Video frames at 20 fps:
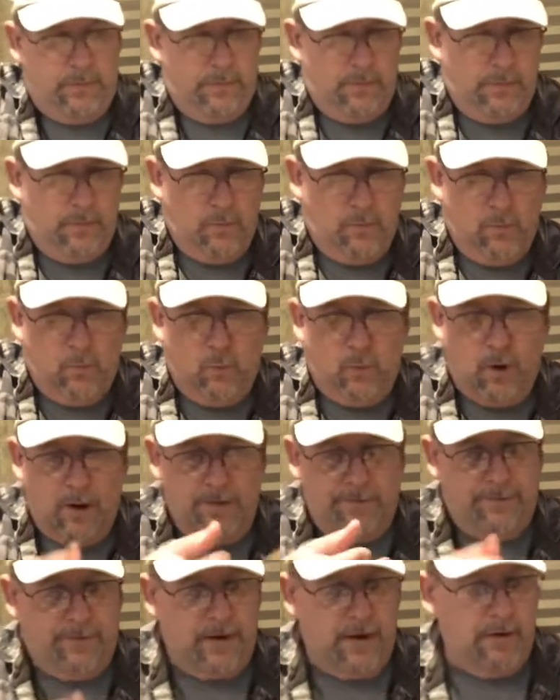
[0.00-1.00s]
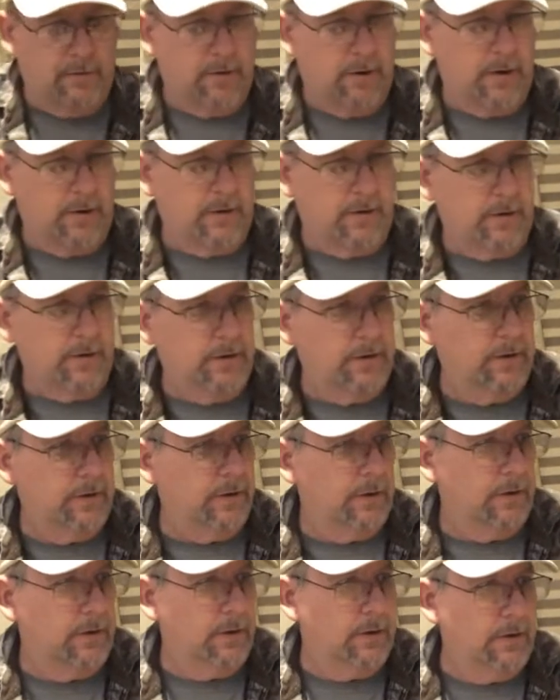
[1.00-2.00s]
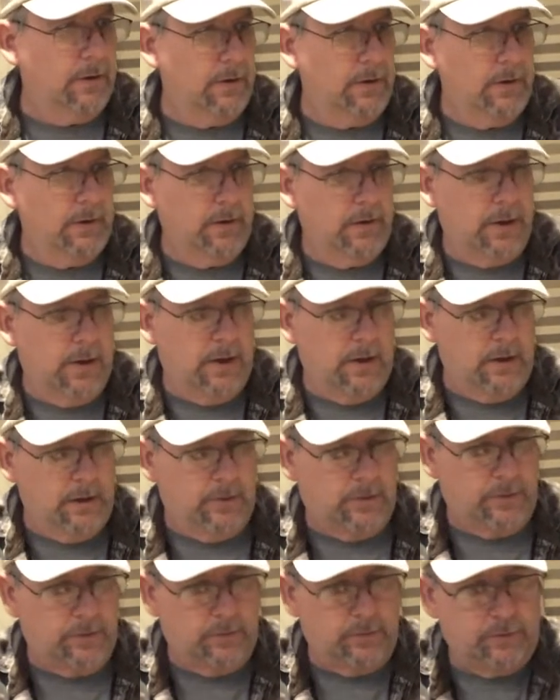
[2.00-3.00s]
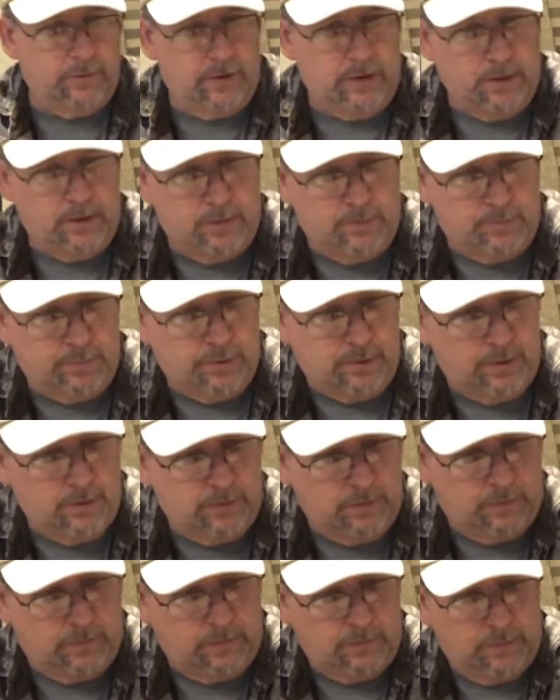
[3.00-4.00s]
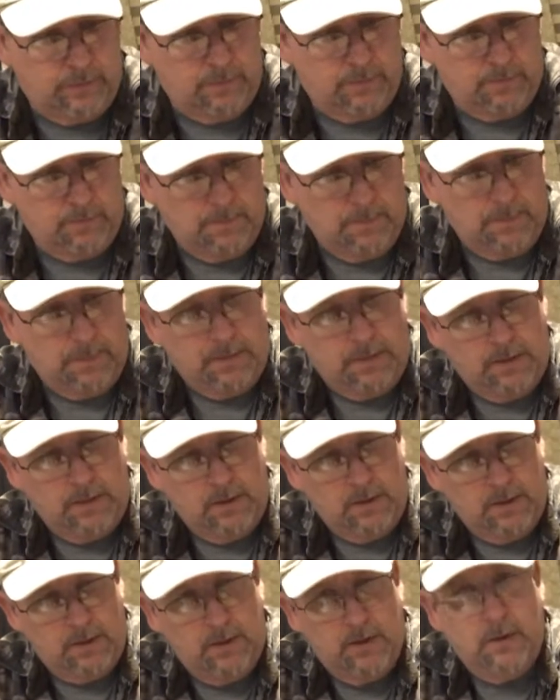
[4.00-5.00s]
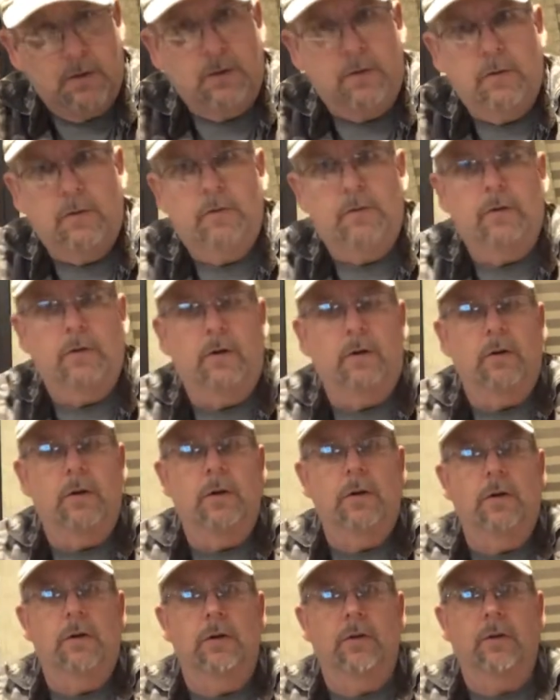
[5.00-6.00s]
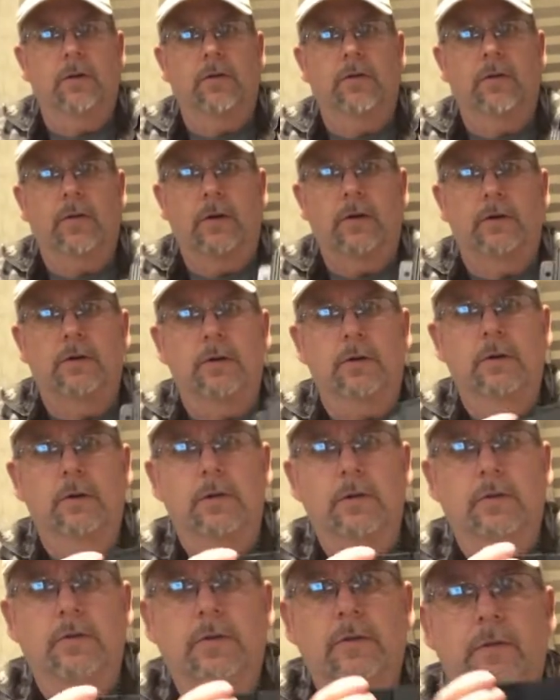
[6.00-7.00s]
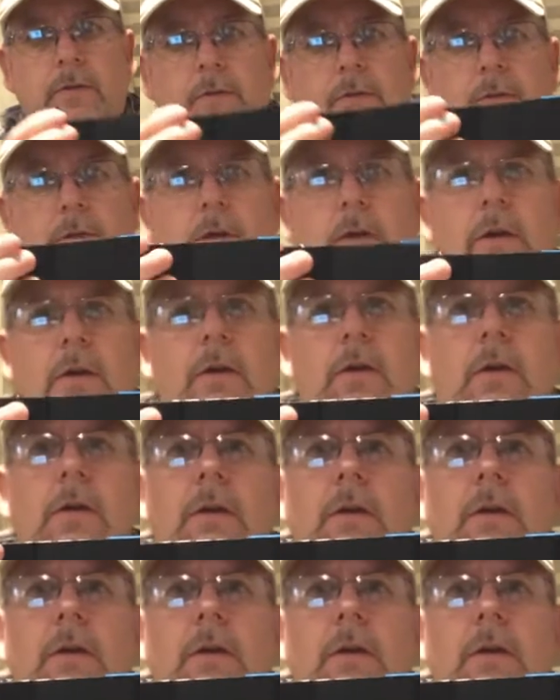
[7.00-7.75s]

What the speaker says: Wi-Fi router and associated parts. So here in the center, this is the